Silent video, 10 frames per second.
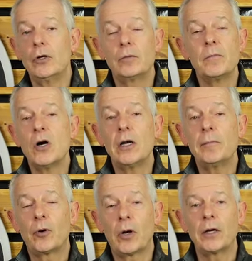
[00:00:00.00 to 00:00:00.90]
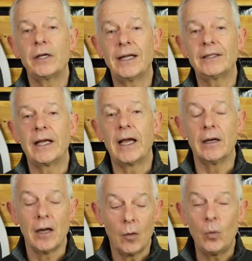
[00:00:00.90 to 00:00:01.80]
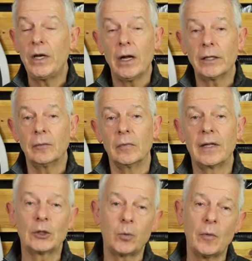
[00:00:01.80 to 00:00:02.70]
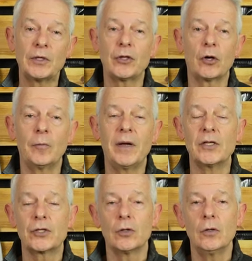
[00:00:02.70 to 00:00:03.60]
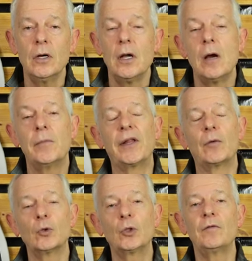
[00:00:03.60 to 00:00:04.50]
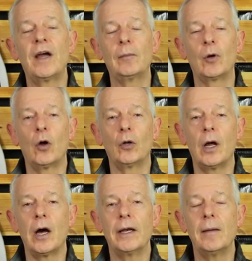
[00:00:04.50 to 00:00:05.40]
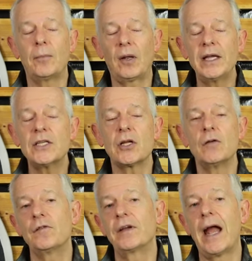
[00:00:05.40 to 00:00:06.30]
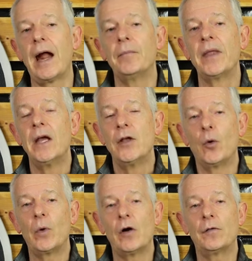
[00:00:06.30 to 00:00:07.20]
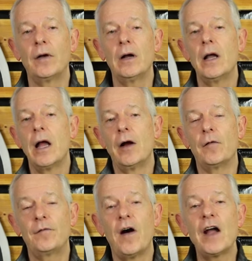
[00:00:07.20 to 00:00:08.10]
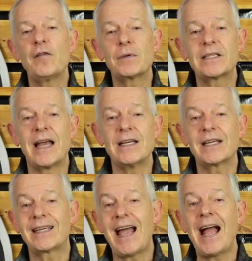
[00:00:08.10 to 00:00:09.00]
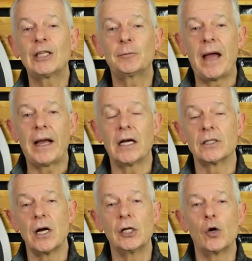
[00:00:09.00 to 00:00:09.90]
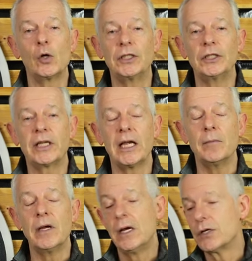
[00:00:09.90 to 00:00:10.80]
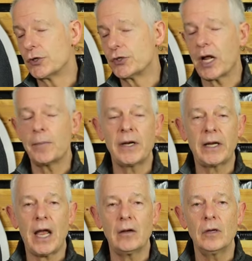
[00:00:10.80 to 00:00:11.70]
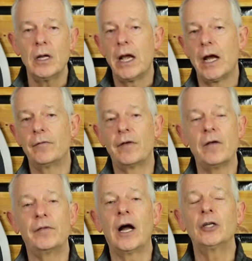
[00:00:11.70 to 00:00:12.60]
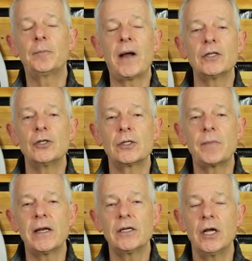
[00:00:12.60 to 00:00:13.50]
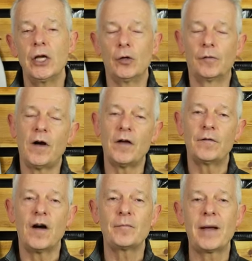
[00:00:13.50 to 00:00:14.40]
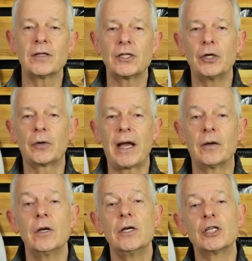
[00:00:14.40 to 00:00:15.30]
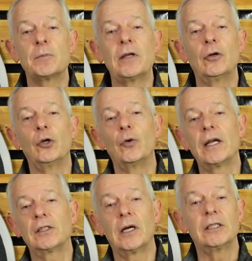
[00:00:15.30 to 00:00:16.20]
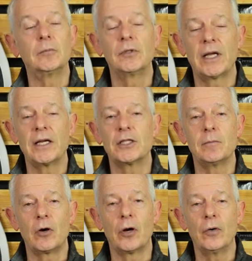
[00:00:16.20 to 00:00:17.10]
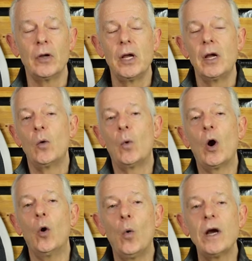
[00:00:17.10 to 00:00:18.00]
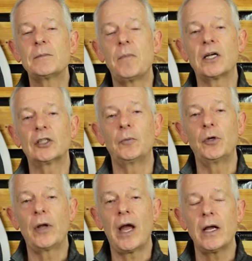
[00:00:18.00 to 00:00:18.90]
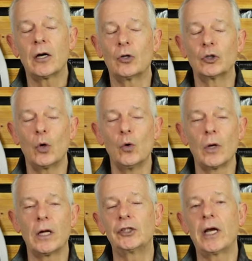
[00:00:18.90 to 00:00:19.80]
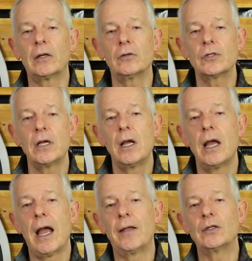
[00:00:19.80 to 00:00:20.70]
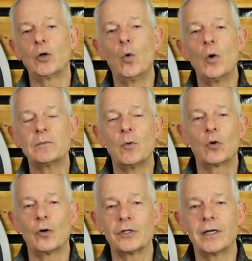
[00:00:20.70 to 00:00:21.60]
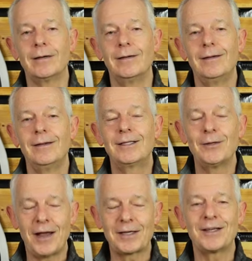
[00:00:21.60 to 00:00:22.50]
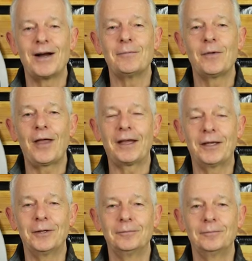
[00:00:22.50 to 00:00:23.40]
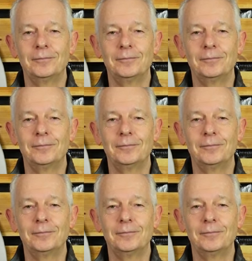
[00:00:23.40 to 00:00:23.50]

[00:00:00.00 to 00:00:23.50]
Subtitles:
good Merlin product yet again. And we like them, that's why we stock them in store, but they're also available online. And please don't forget that we offer a 5% cashback as our loyalty scheme. So set up an account, and for every £100 you spend, you'll find £5 in your account to spend on your next item, say tomorrow. We're always Bike Stop UK across all our channels, and there's always more content. Till next time, thank you.